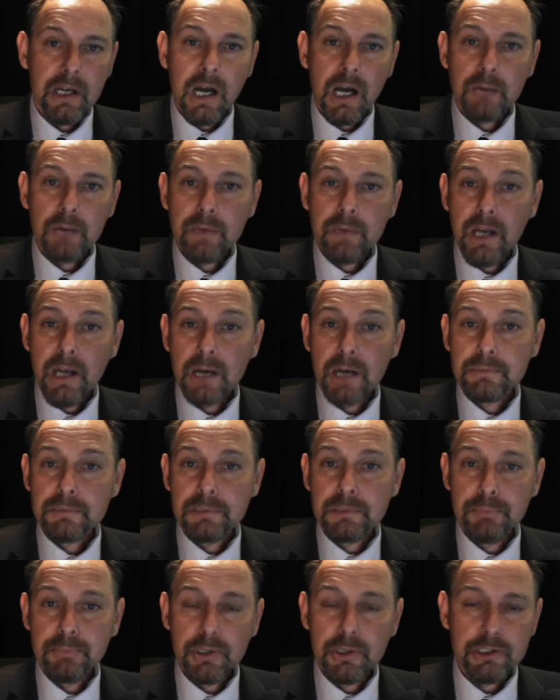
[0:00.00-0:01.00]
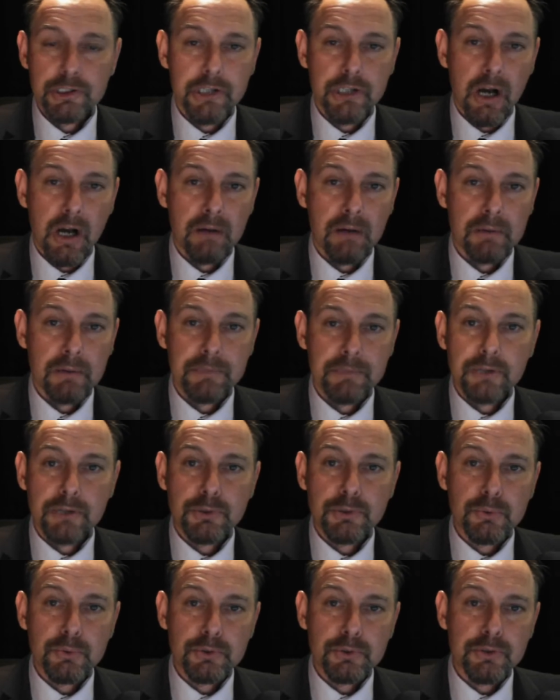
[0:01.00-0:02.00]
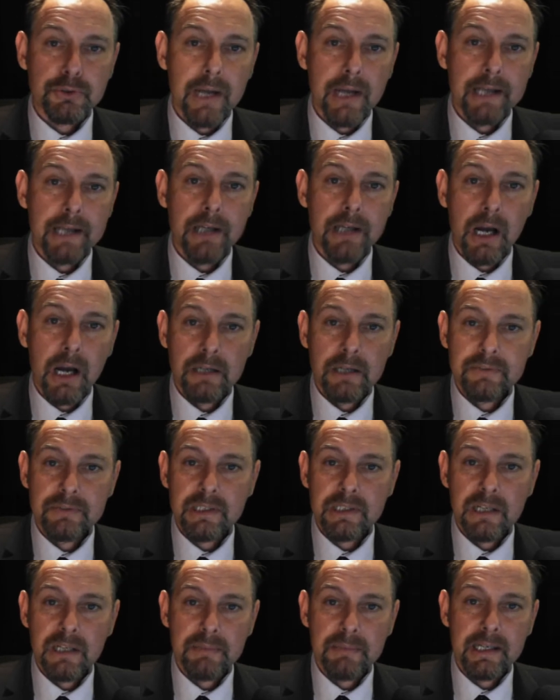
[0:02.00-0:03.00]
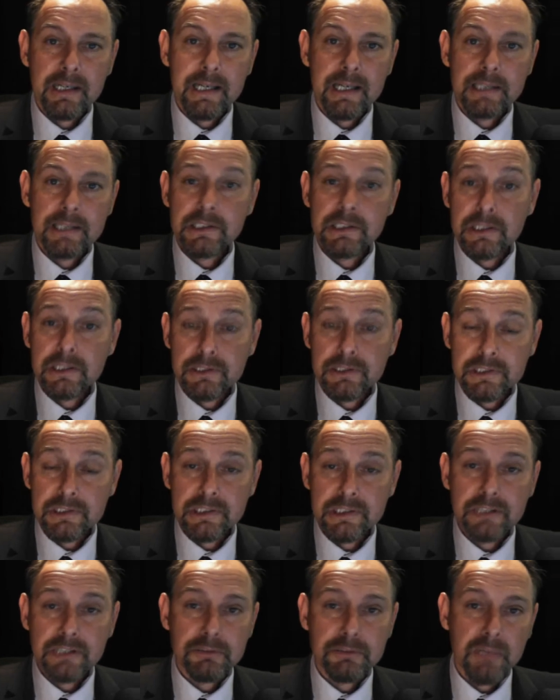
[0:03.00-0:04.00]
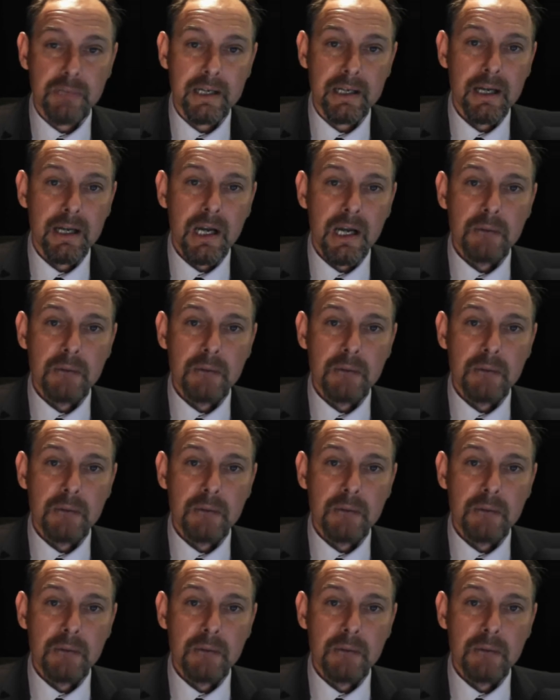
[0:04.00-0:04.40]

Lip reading: and we hope to push our mutual trade over the coming years considerably,